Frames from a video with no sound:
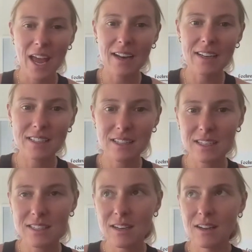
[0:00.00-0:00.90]
And it's
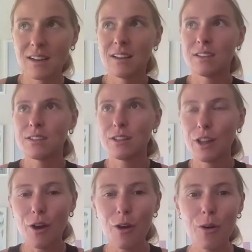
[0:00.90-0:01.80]
this
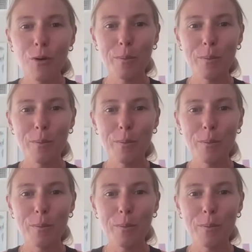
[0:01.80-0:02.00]
slow